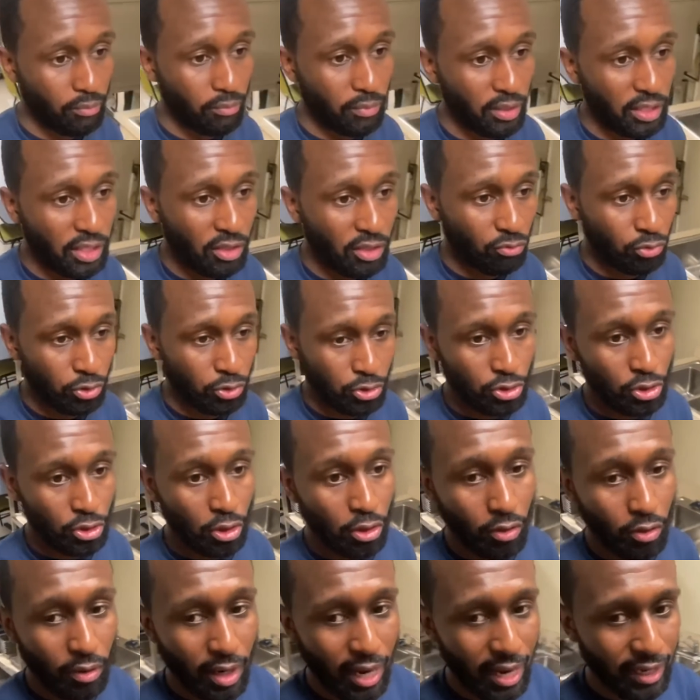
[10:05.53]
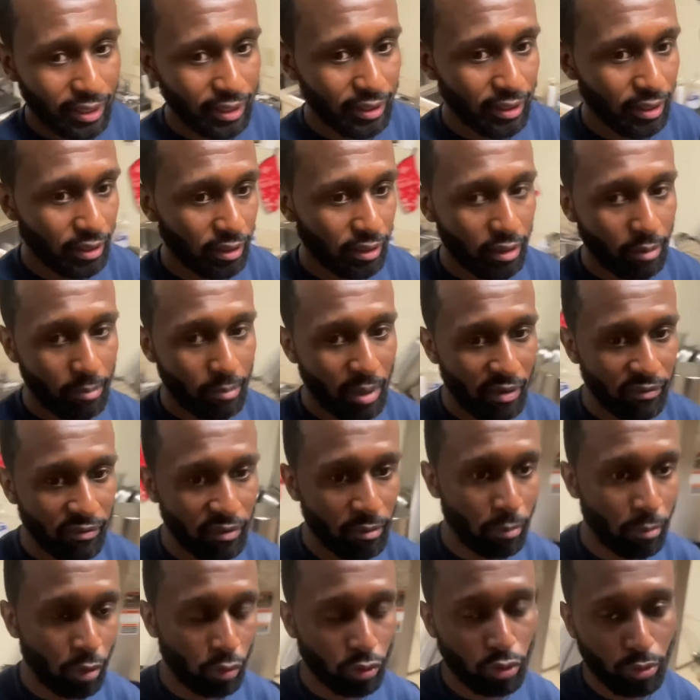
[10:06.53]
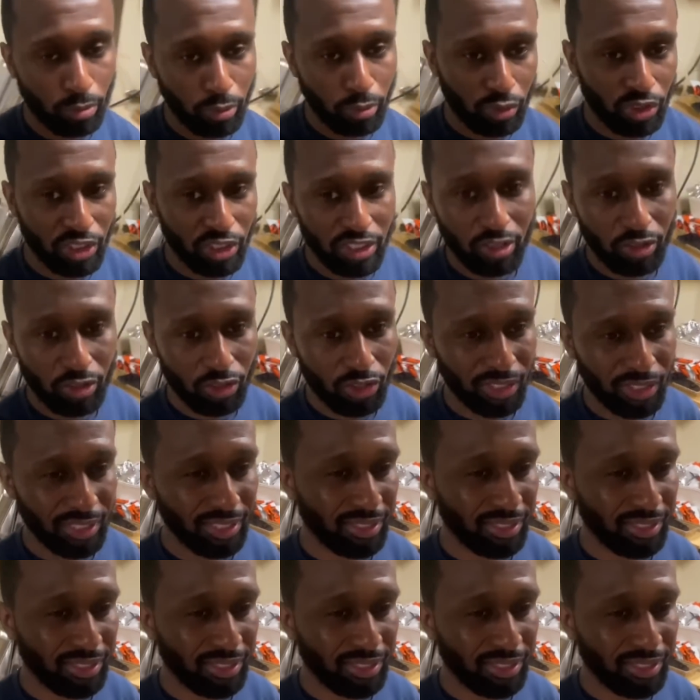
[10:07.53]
in result, I can end up having multiple children,